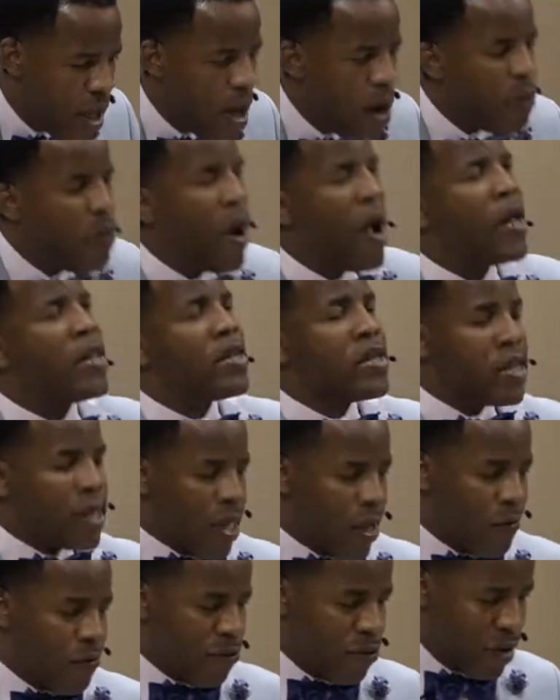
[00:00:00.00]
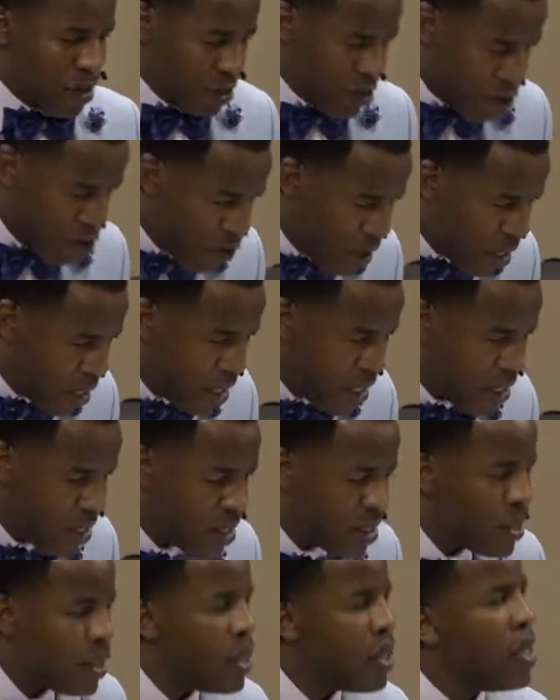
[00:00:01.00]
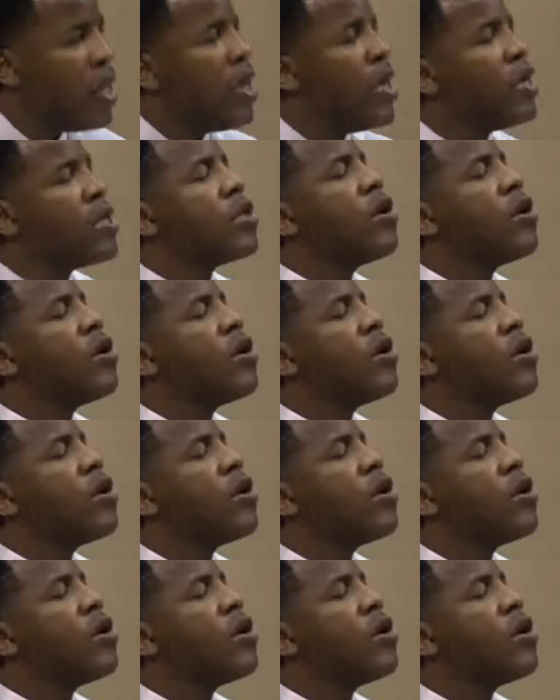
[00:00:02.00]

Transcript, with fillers: while self restraint is